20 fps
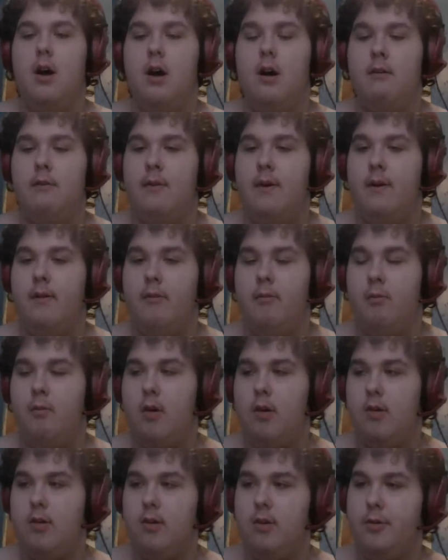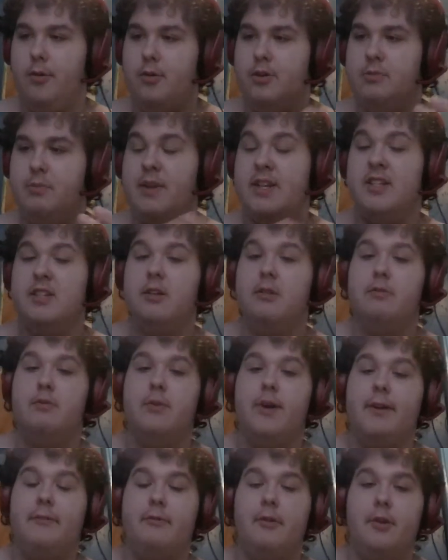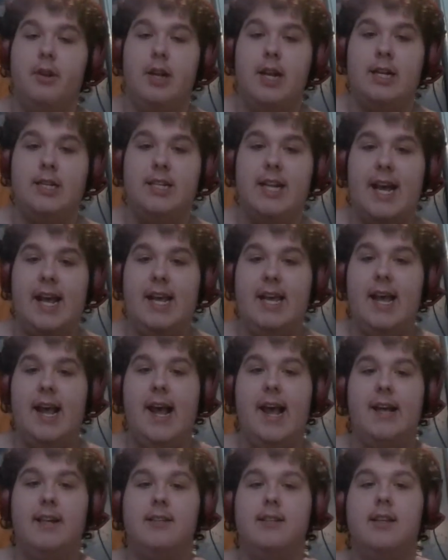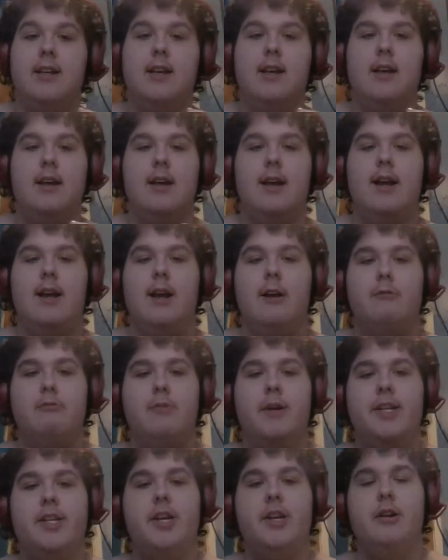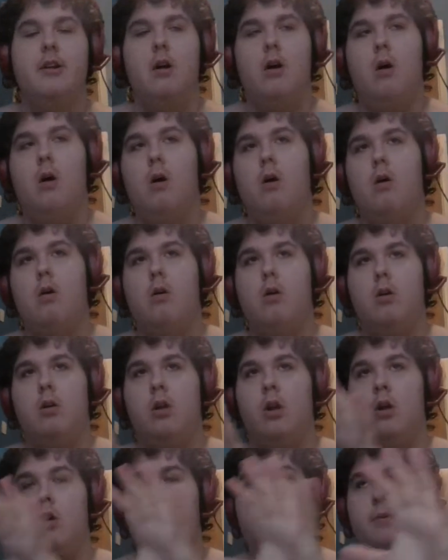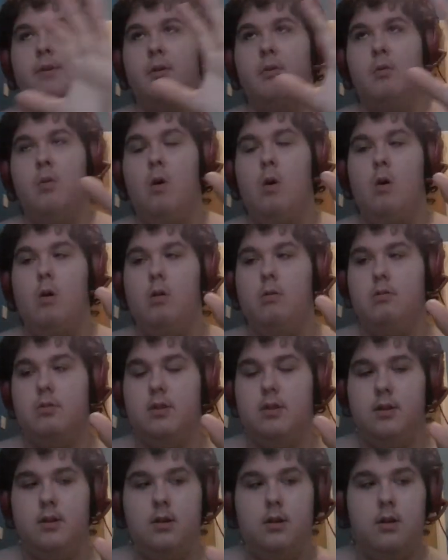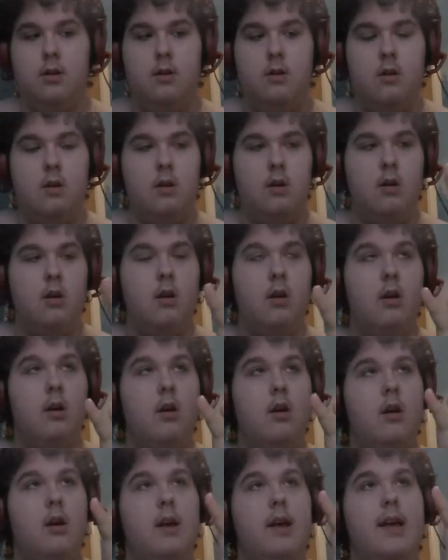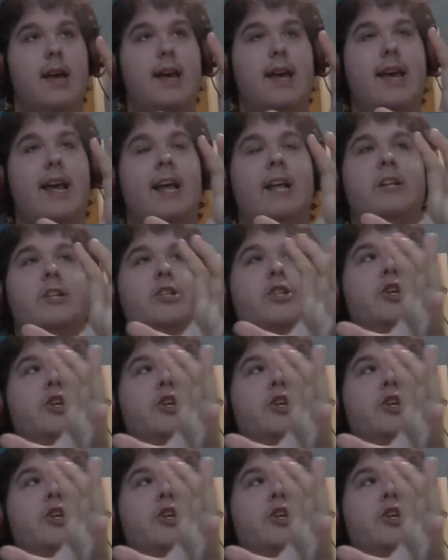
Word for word: of what Luke's been suffering through the last 10 years written all over the walls. It's